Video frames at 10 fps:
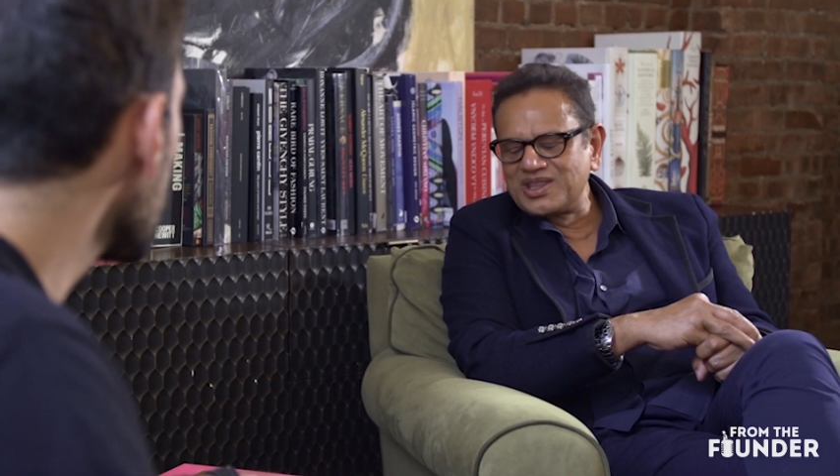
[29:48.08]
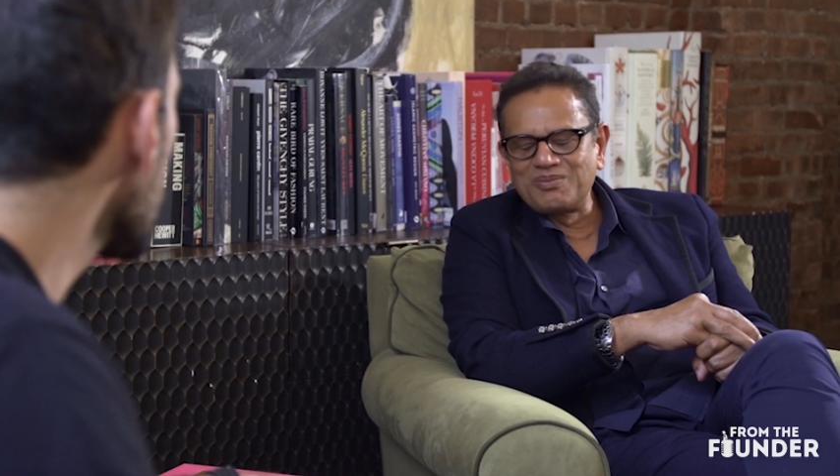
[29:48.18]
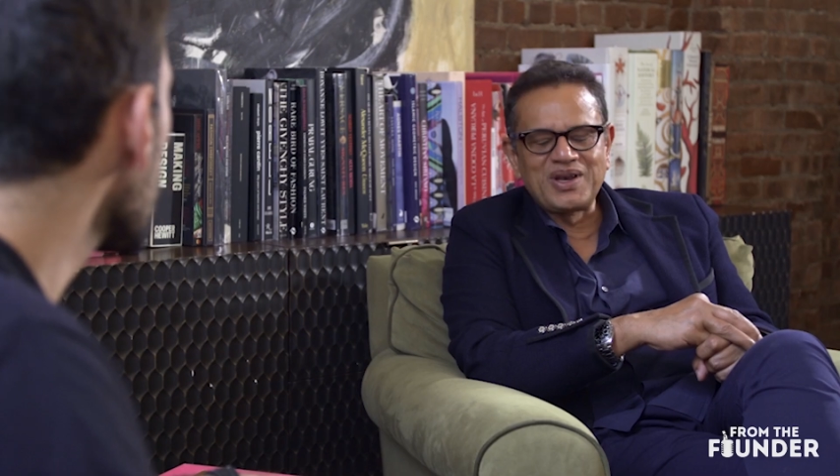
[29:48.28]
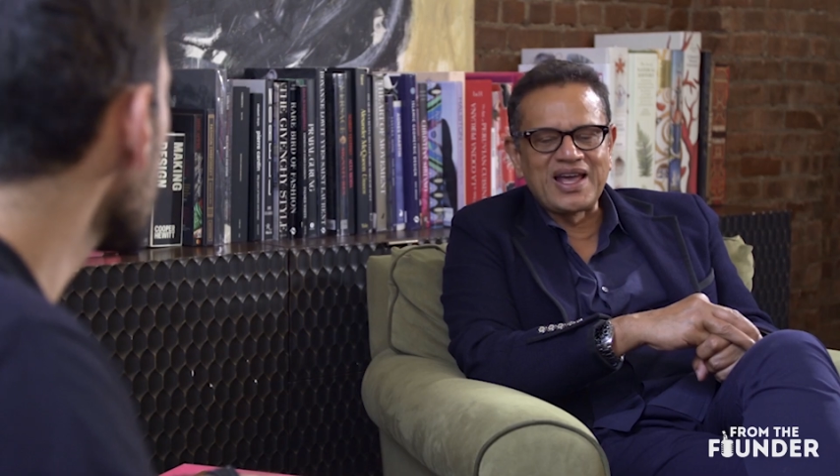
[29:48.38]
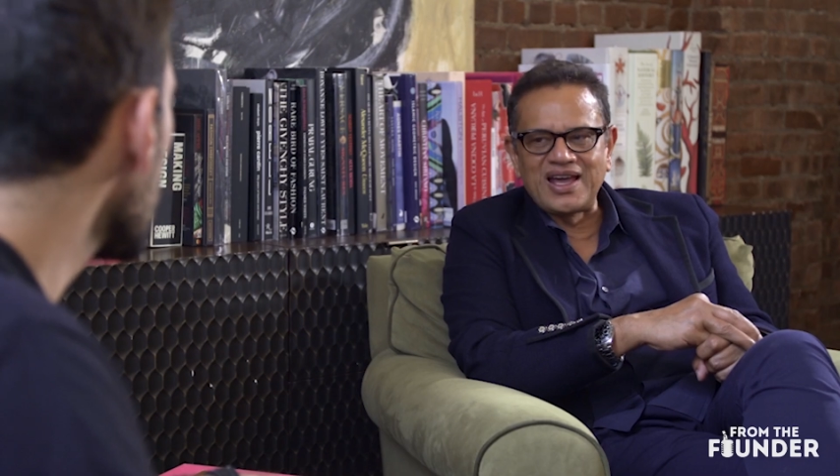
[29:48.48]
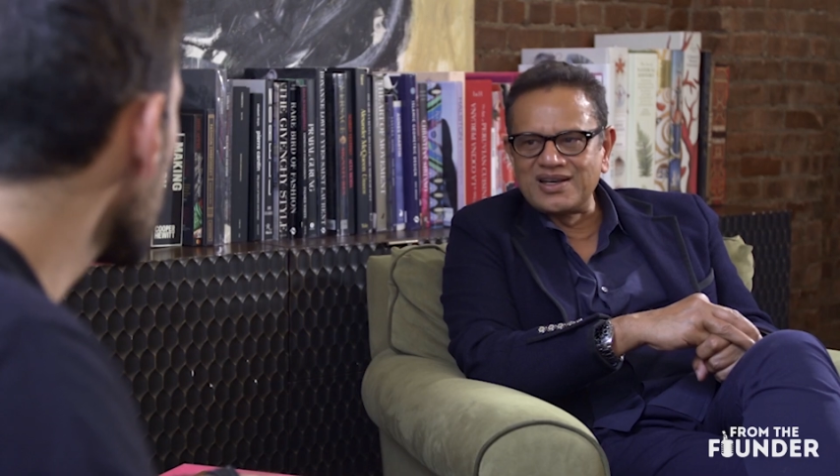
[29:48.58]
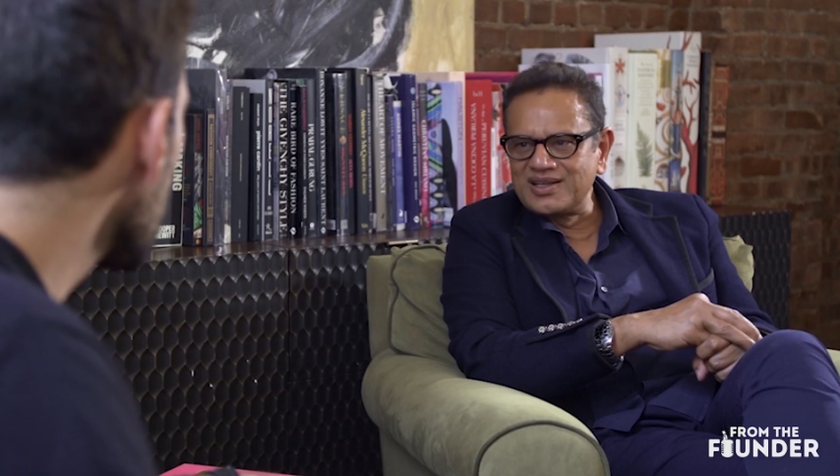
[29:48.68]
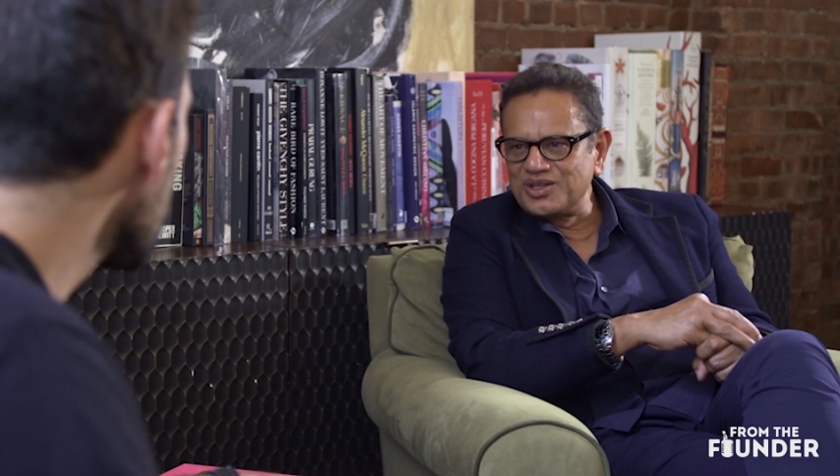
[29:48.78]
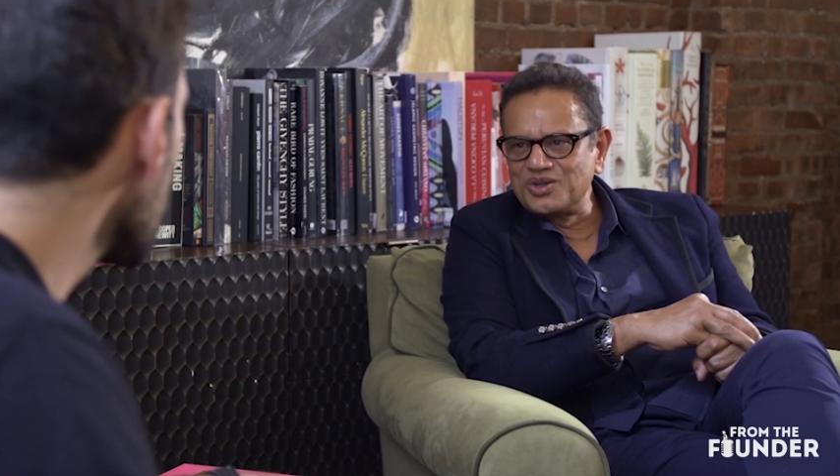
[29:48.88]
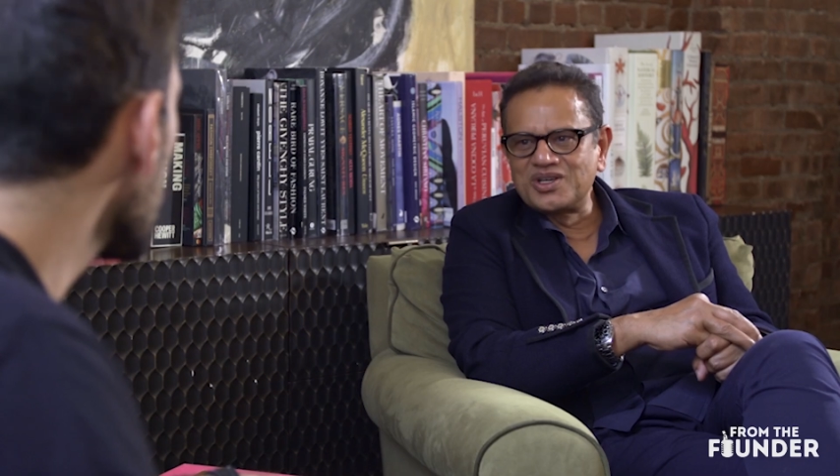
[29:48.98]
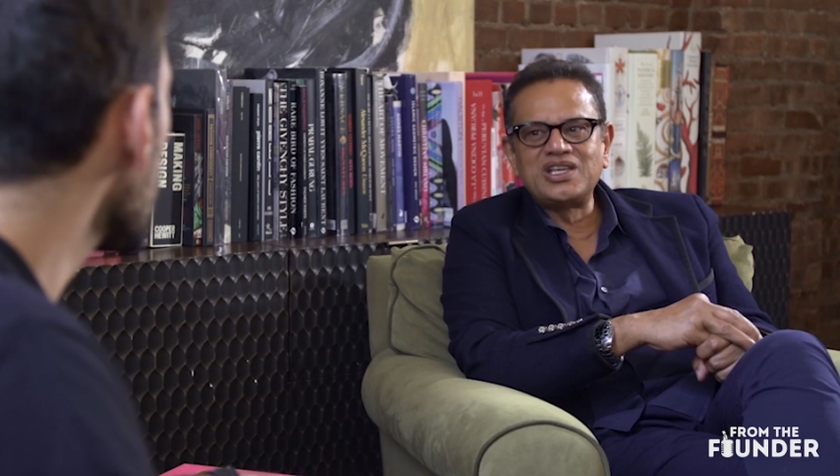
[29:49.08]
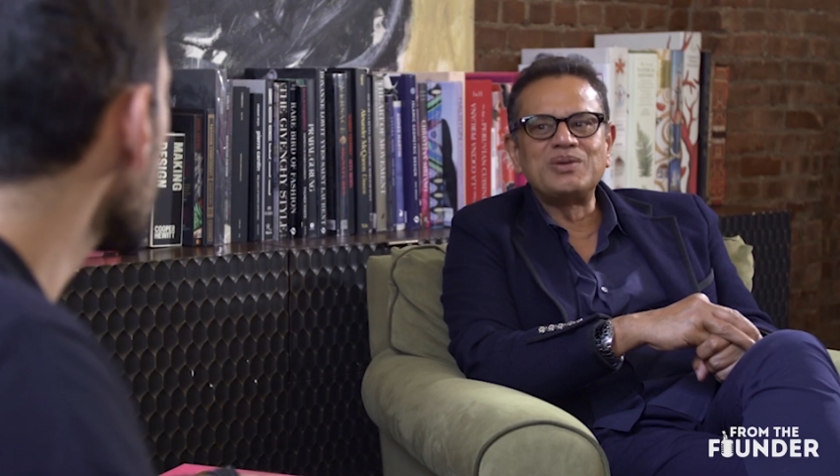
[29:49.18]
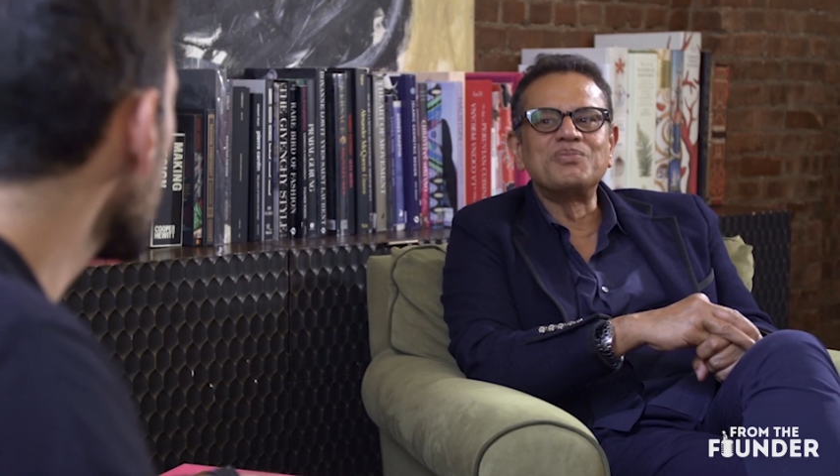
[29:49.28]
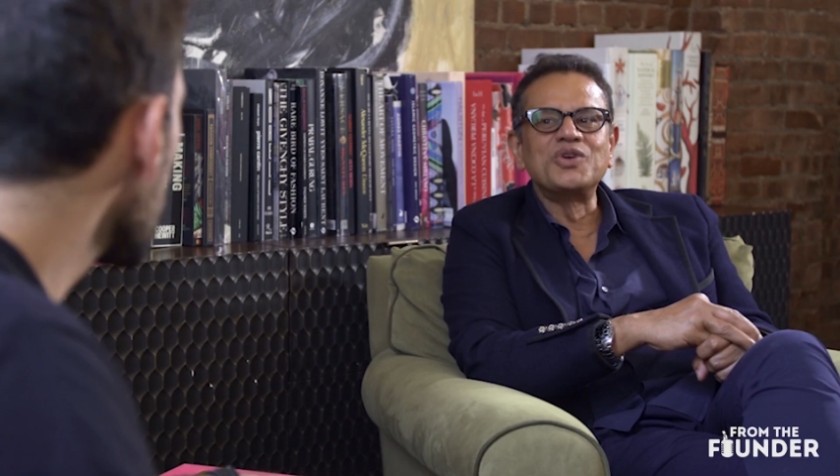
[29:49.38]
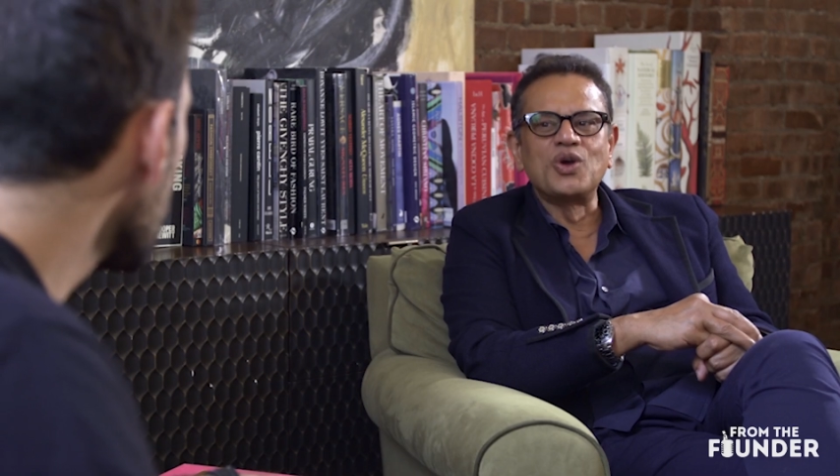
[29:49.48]
with the plan and you
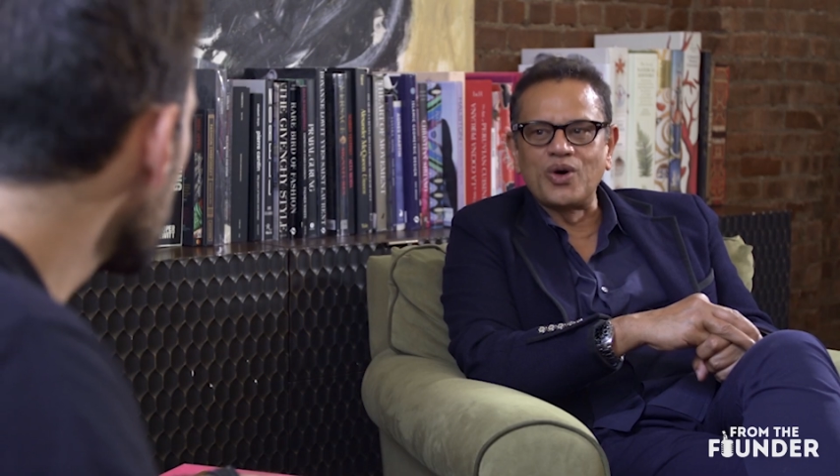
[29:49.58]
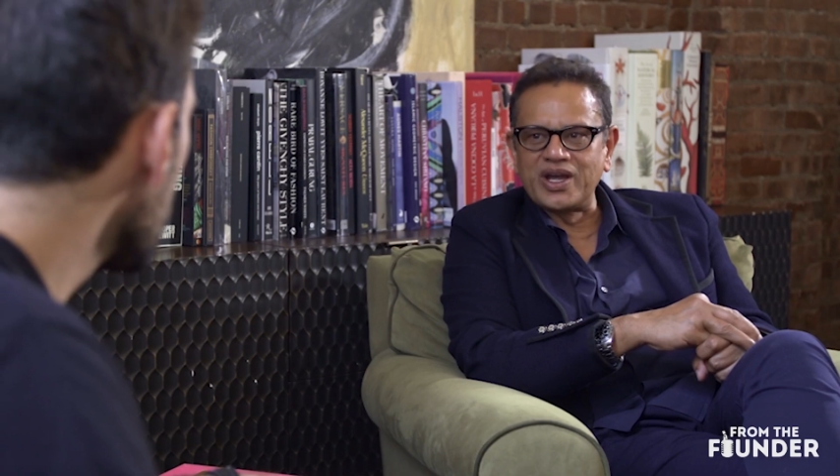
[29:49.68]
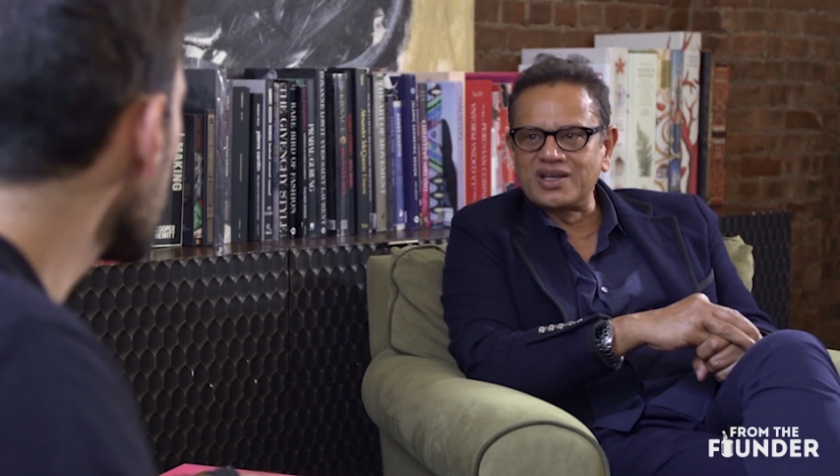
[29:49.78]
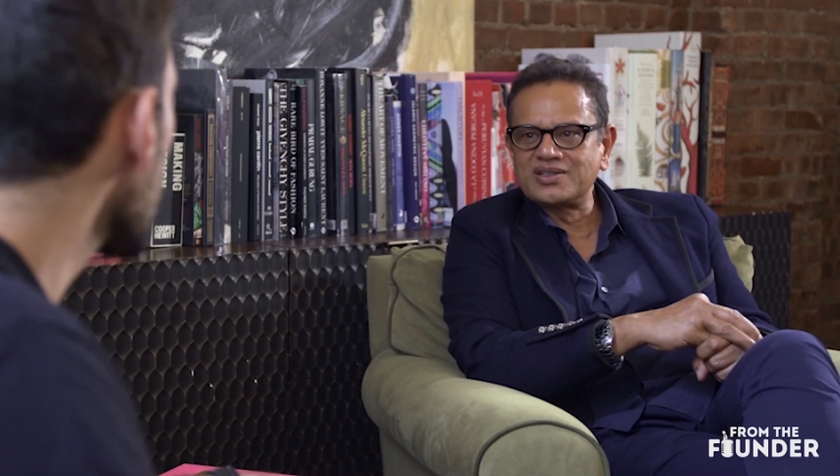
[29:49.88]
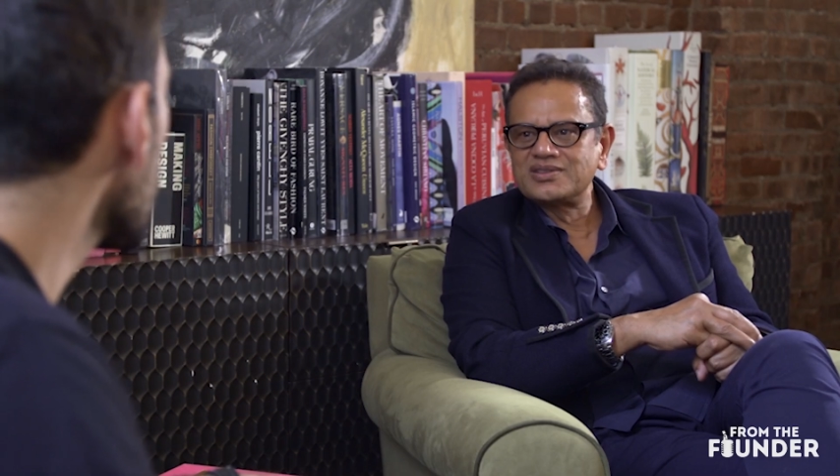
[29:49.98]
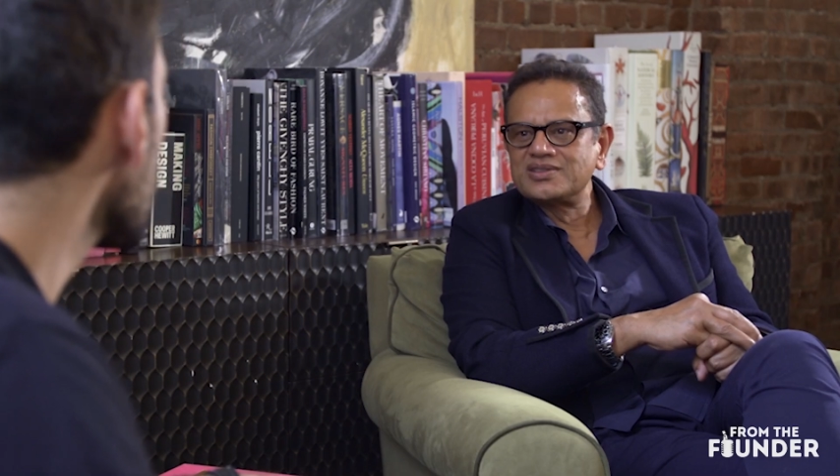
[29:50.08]
keep going.